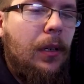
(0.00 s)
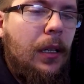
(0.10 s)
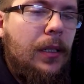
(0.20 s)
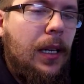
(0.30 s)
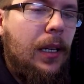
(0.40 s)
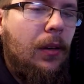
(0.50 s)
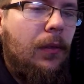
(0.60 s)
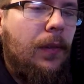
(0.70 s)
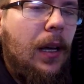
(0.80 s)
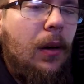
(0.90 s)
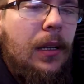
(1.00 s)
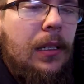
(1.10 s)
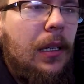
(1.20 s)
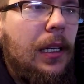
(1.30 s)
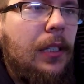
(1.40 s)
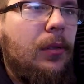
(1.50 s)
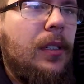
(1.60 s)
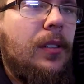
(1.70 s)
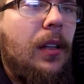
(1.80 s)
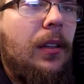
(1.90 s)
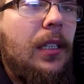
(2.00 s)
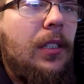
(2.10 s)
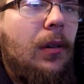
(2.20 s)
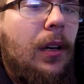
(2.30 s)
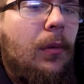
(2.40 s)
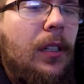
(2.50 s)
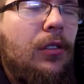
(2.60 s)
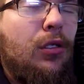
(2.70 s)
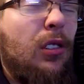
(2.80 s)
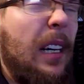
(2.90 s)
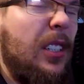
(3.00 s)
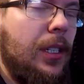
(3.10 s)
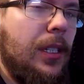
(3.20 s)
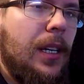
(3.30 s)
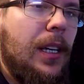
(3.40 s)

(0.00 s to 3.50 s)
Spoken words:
not take it off now as I need to install this, so I don't want to scratch it.